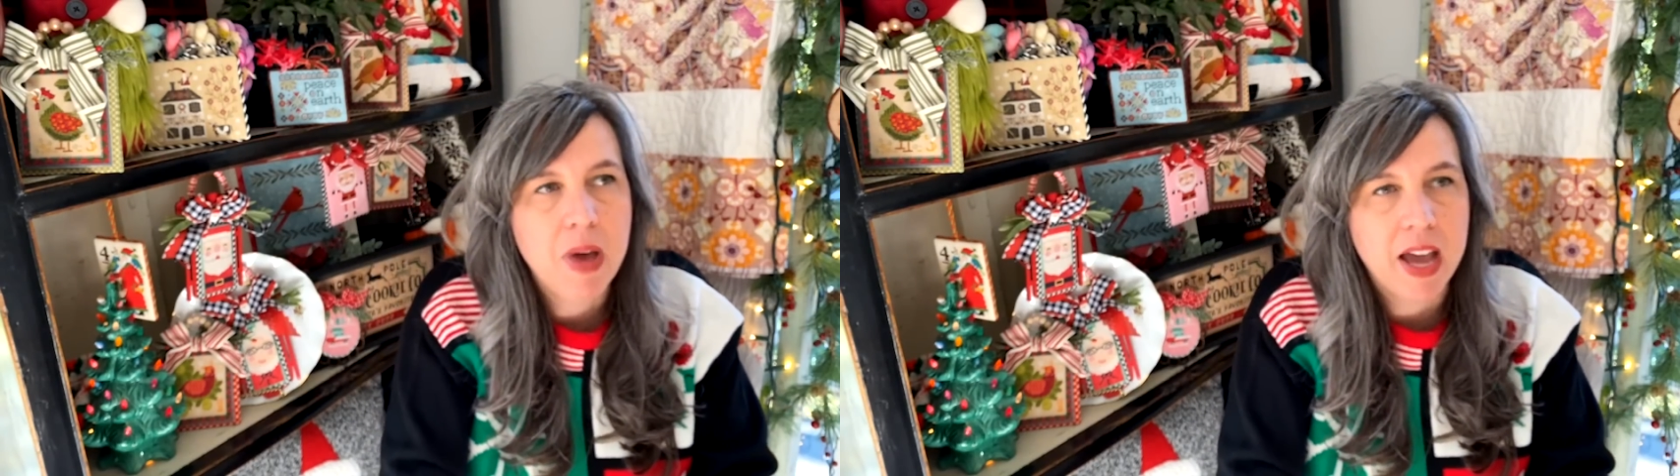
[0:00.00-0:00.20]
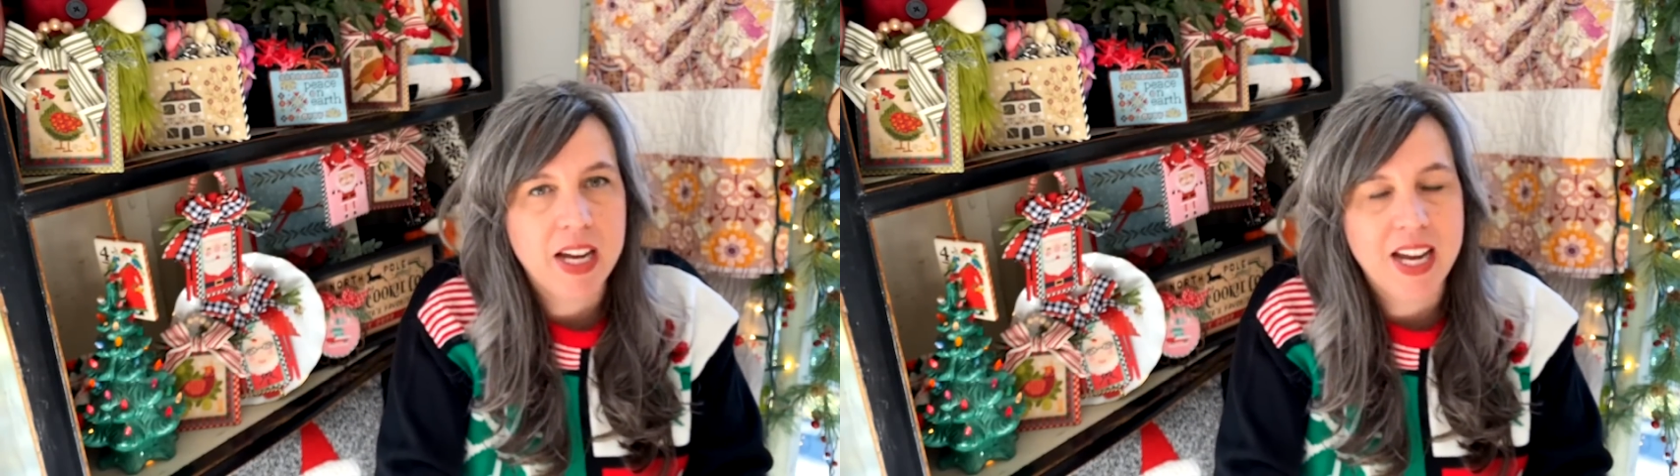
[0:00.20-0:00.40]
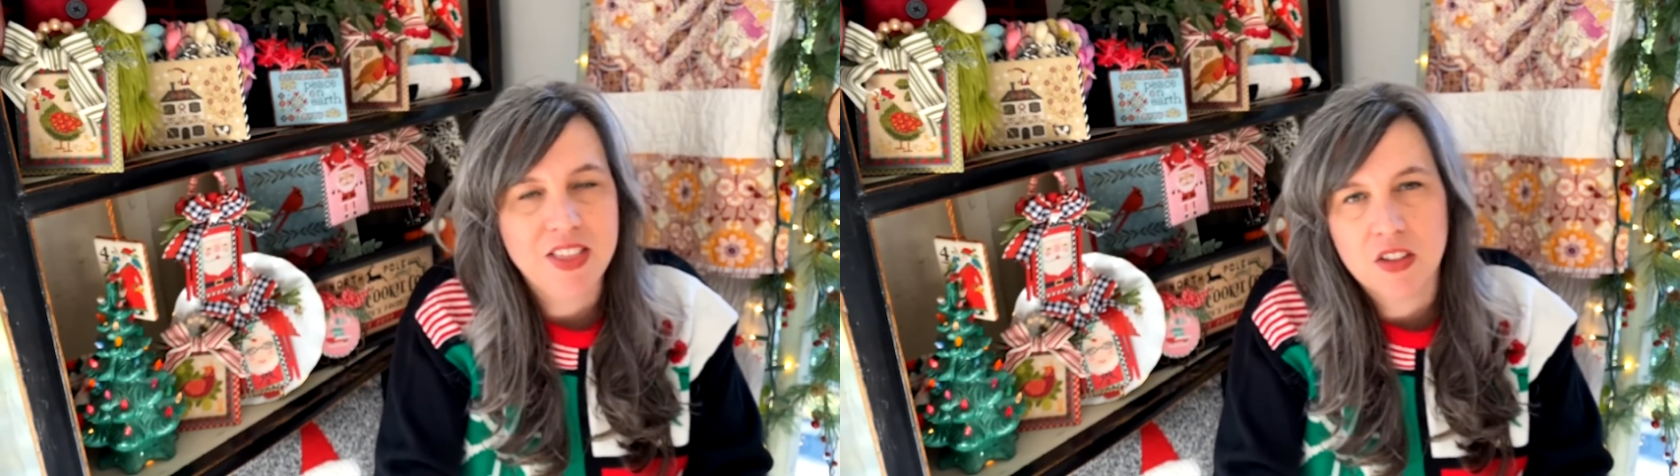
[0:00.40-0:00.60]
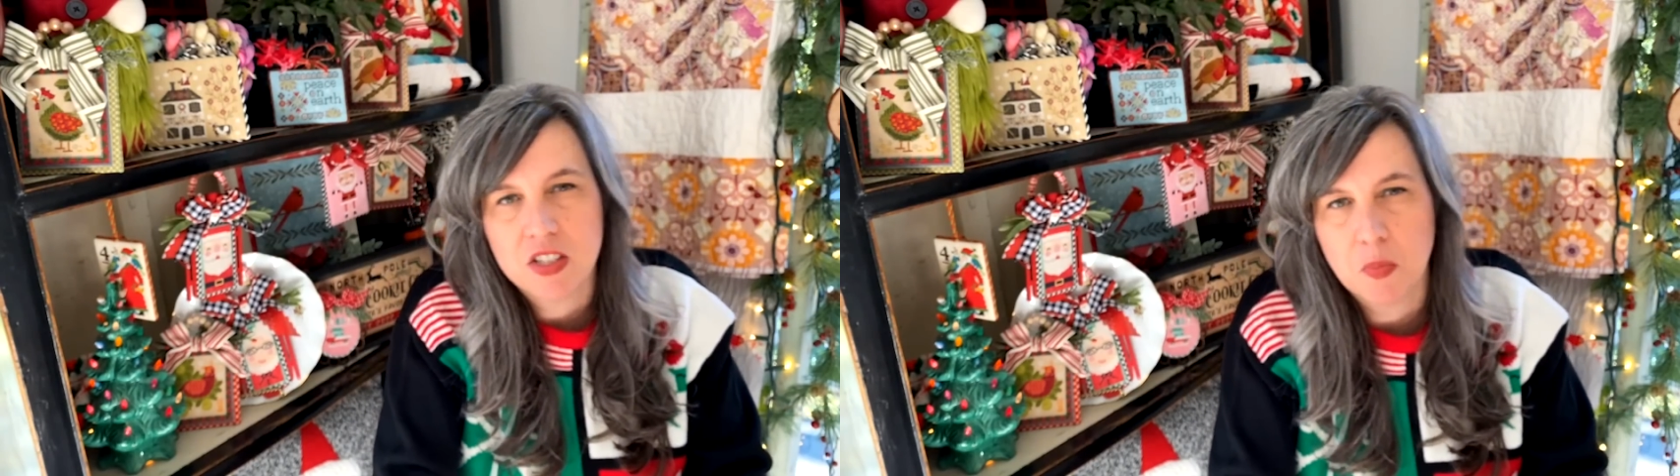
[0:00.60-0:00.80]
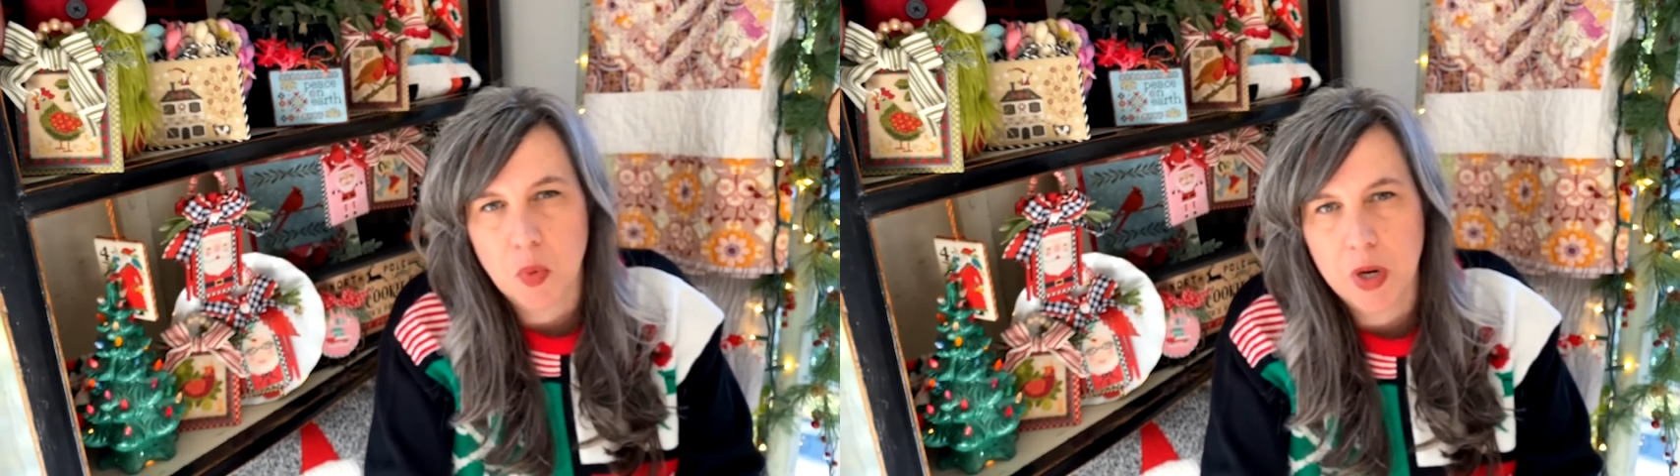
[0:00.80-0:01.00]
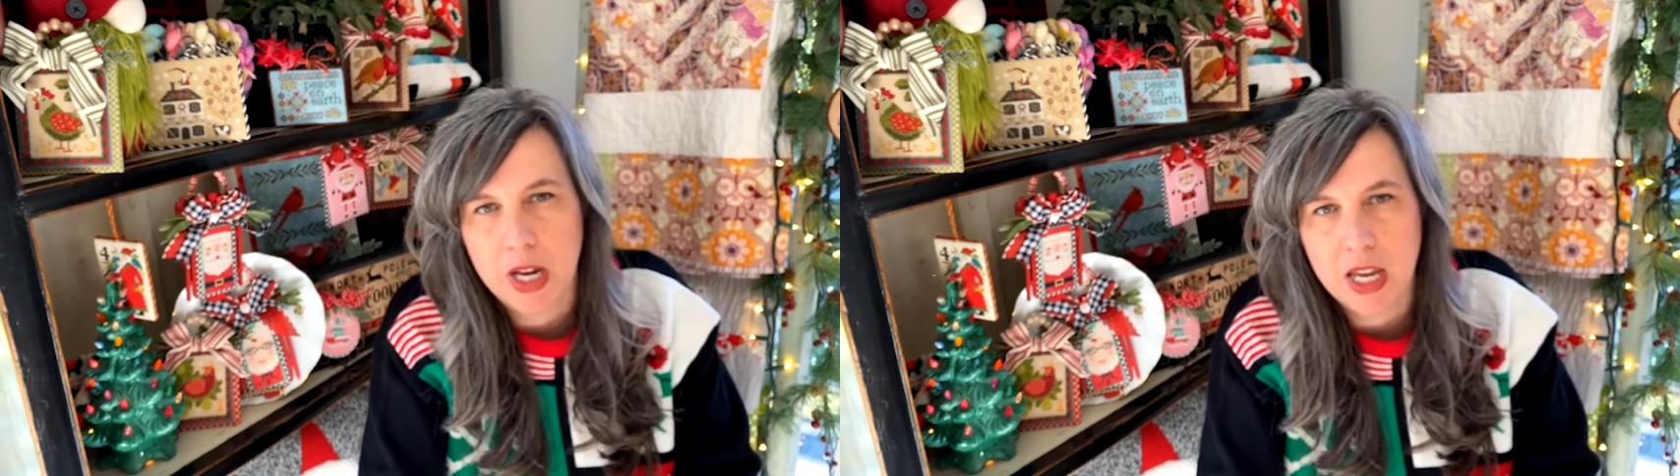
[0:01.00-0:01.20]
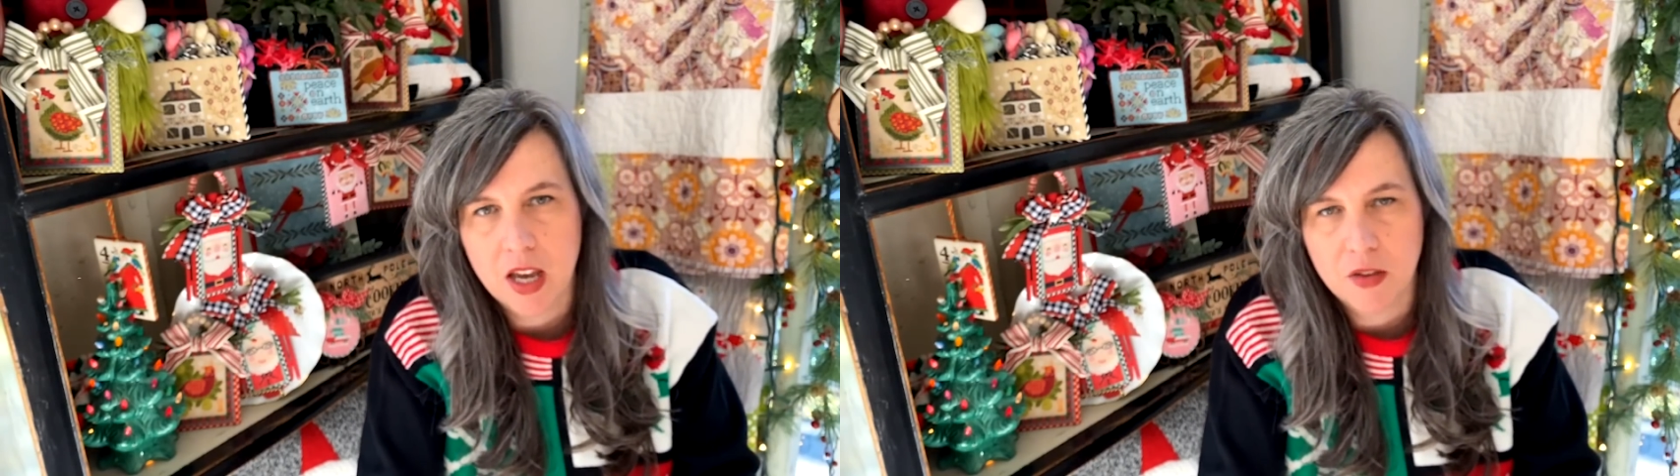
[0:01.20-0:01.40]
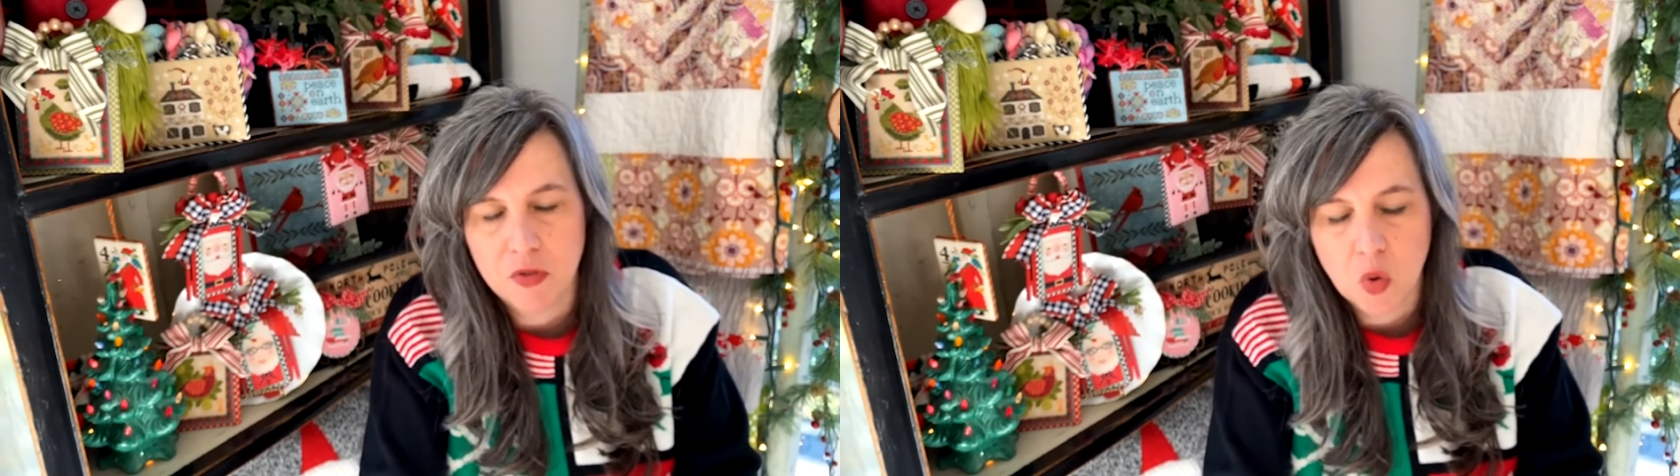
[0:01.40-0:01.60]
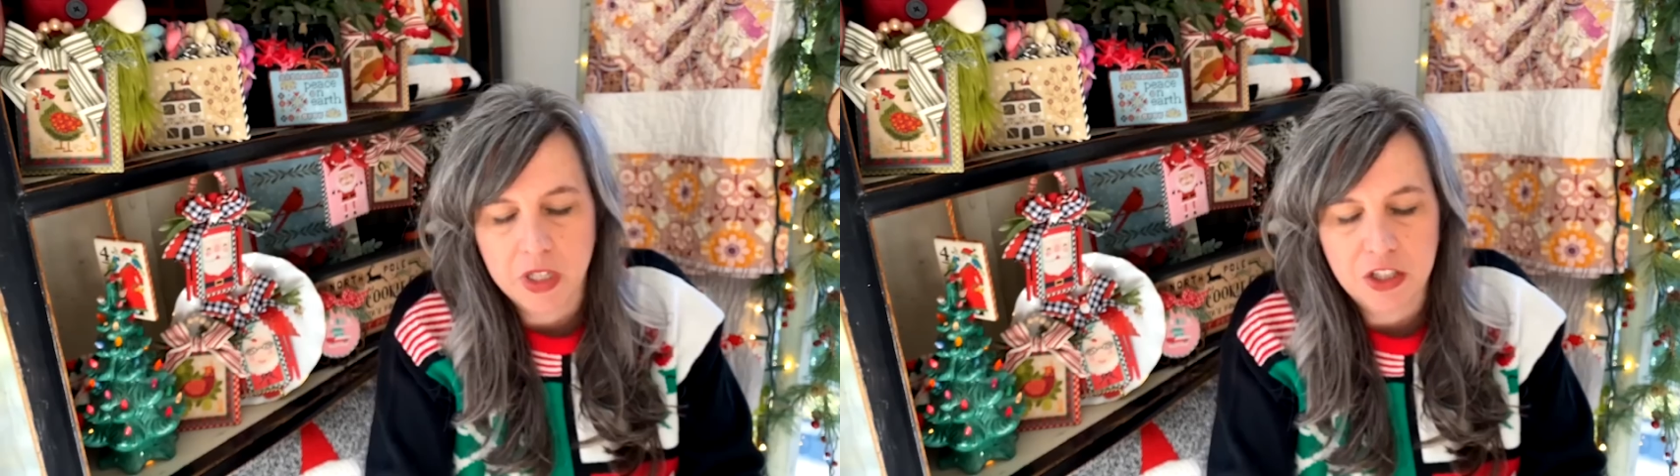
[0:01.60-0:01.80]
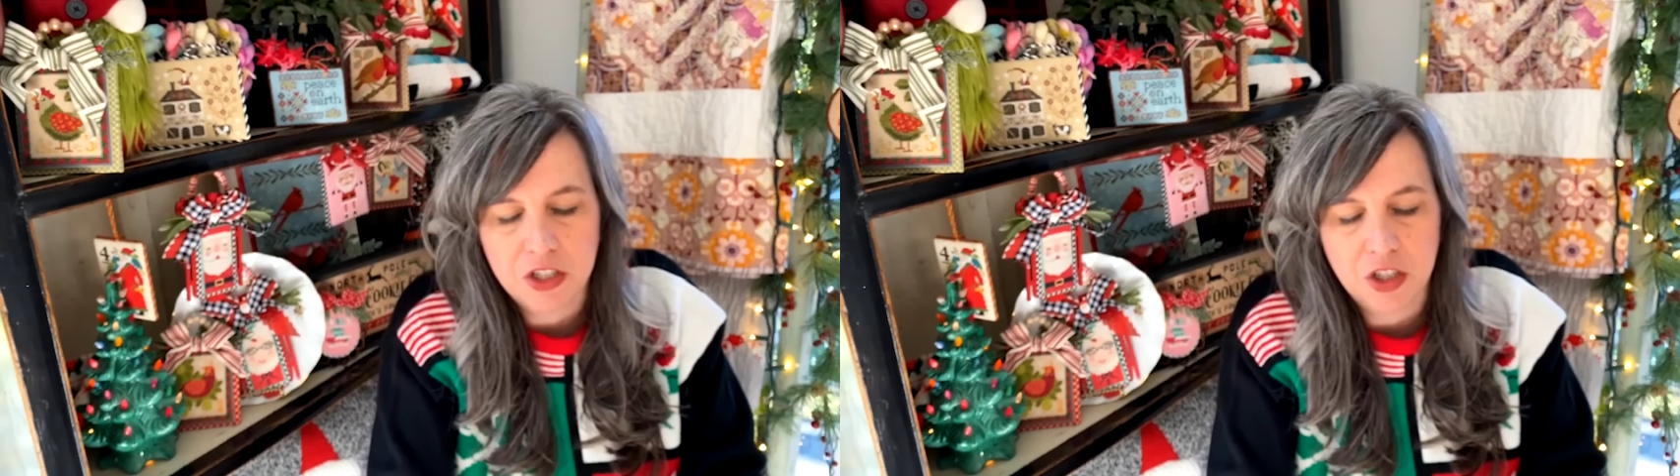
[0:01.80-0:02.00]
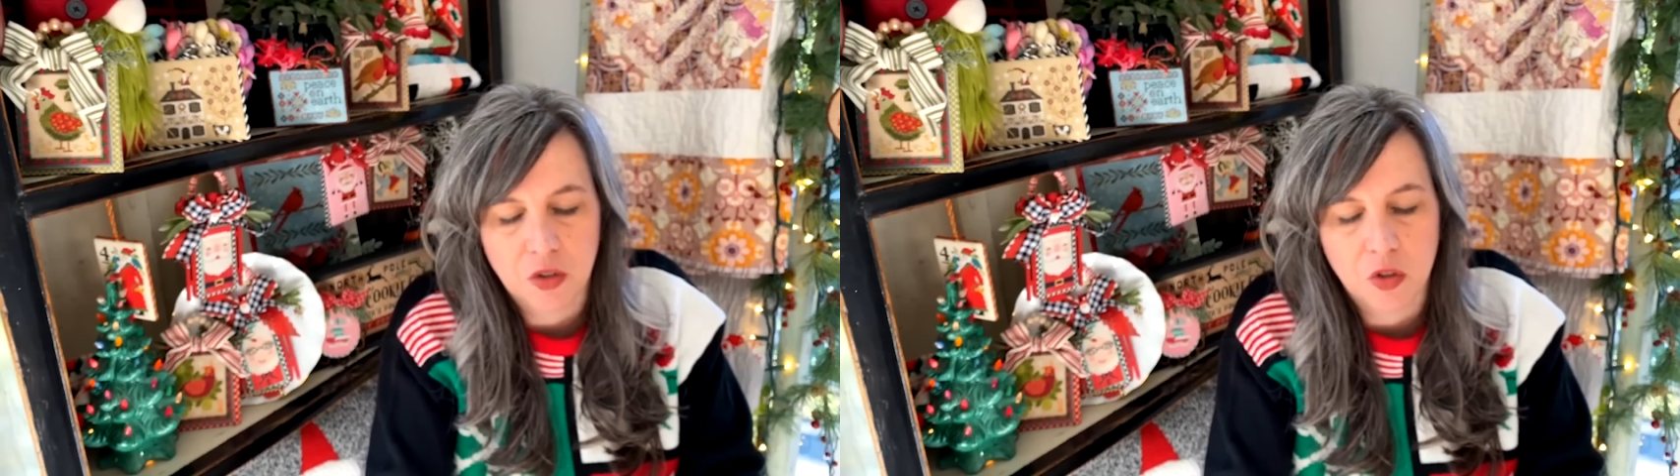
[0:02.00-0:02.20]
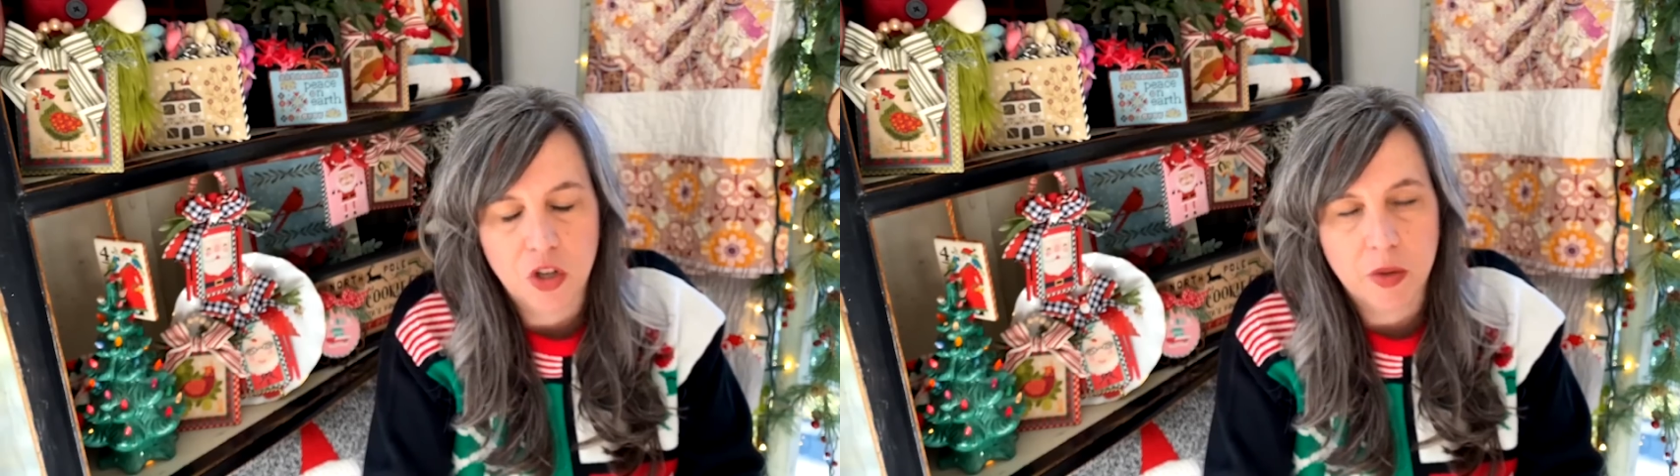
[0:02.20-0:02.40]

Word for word: back in the spring of 22.